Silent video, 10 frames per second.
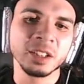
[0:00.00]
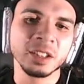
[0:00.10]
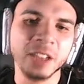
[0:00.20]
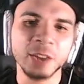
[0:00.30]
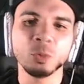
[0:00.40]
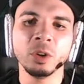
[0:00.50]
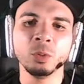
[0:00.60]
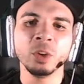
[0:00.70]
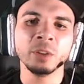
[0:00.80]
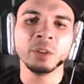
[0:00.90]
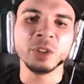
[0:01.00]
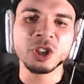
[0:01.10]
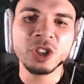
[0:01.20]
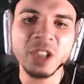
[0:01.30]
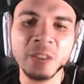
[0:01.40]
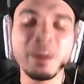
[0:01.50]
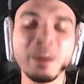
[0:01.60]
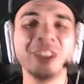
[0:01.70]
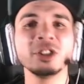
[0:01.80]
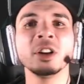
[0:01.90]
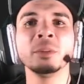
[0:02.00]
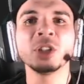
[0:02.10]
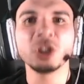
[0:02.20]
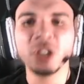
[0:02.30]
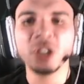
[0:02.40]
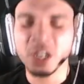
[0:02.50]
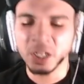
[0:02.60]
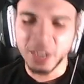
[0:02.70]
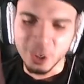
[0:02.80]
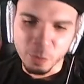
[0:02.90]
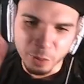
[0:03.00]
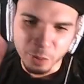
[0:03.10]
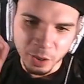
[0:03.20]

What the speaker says: Like when a machine, imagine a machine and you